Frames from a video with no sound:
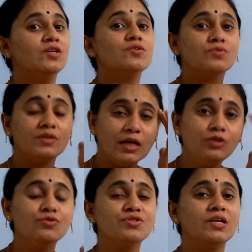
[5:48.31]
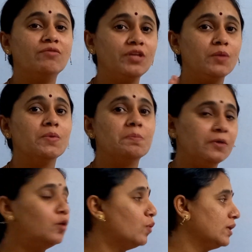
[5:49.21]
So that you should have to
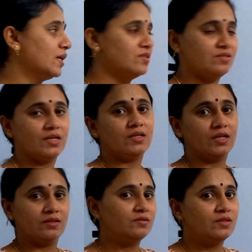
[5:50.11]
remember while constructing.